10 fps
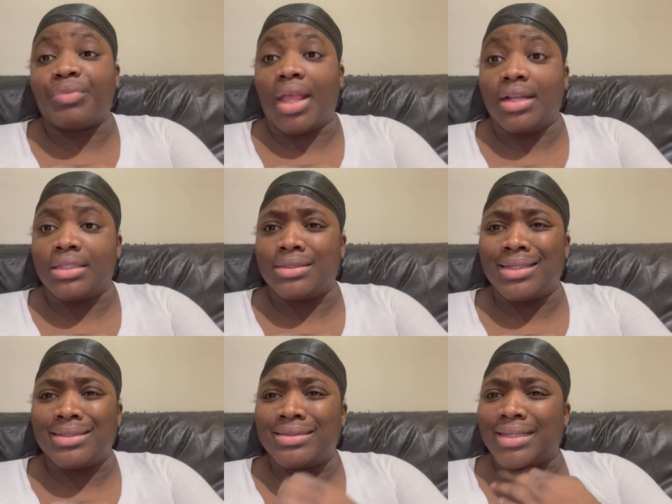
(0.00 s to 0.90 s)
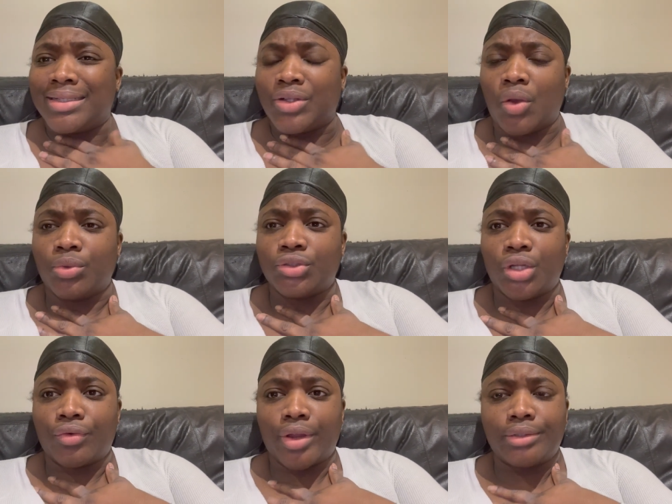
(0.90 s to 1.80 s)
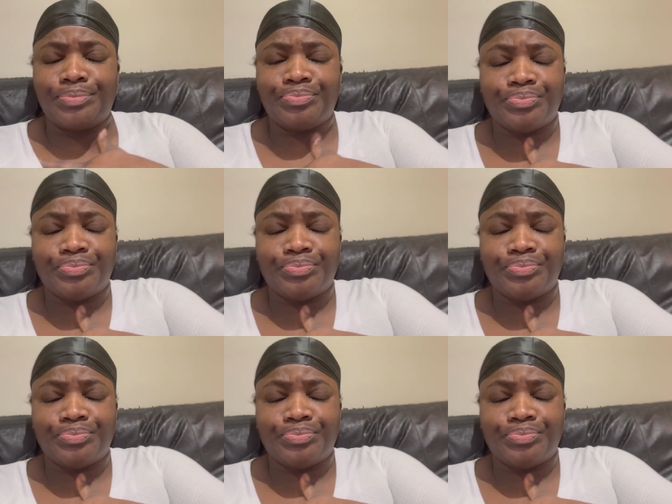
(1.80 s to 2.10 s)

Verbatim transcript: And as things scent. always not right.